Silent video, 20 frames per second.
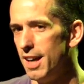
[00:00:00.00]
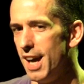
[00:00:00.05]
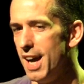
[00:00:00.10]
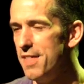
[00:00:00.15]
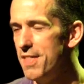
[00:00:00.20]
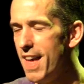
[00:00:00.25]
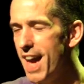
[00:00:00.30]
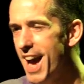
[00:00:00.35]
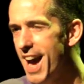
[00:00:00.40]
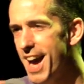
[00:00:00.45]

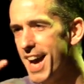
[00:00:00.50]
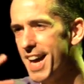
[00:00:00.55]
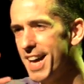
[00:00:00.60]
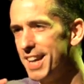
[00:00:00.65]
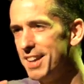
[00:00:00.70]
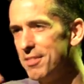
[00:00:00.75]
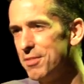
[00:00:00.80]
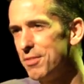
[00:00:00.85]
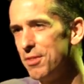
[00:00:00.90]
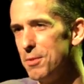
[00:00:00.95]
And
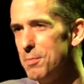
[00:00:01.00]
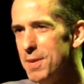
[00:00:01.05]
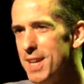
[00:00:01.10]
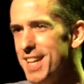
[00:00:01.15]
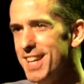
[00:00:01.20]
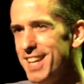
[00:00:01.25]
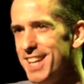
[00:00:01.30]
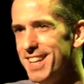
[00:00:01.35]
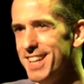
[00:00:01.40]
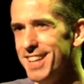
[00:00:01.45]
that, for
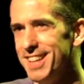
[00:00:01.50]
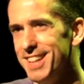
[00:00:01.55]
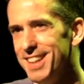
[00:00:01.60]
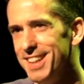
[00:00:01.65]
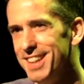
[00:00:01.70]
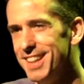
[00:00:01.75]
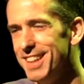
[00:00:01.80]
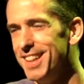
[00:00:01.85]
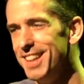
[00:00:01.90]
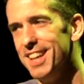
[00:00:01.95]
me,
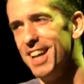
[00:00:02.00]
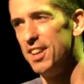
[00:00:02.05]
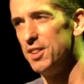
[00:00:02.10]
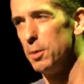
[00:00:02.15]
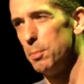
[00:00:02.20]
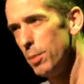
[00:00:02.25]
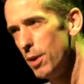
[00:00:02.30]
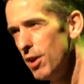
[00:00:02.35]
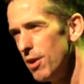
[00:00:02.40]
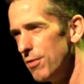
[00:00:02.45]
as
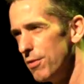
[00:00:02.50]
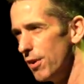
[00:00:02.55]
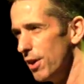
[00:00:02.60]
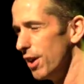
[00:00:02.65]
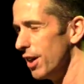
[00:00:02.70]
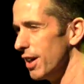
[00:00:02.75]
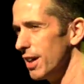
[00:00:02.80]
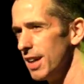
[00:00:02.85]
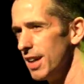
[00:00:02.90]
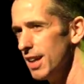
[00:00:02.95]
a
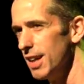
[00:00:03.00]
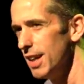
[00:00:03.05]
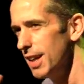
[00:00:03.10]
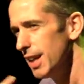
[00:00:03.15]
pervert,